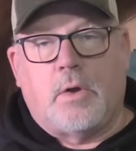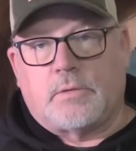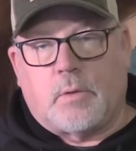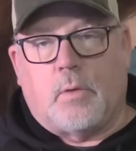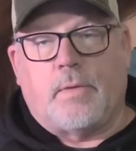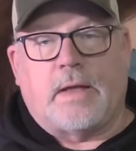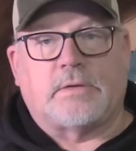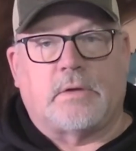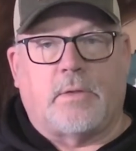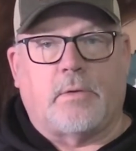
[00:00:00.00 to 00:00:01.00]
So
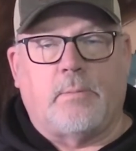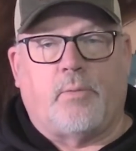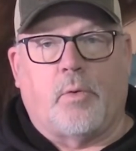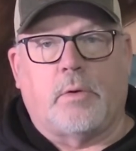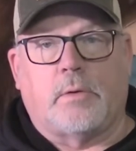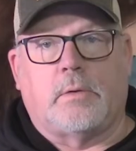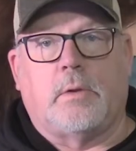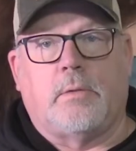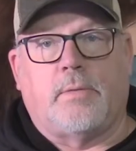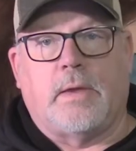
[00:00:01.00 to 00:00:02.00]
that's another important
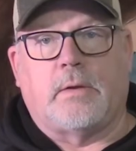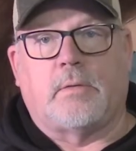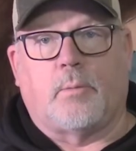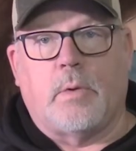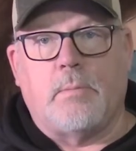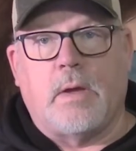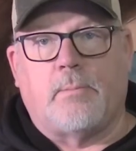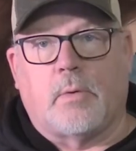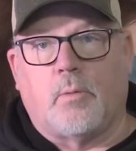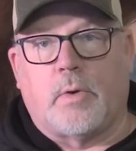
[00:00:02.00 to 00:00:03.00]
thing to
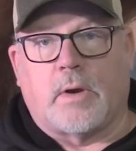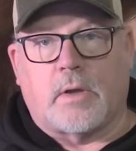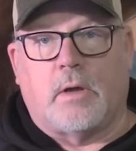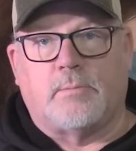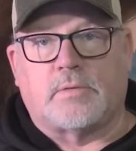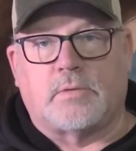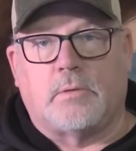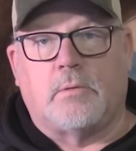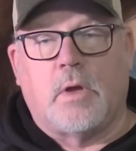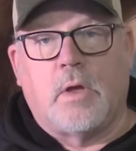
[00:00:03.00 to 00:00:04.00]
remember when it comes
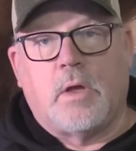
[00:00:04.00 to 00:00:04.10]
to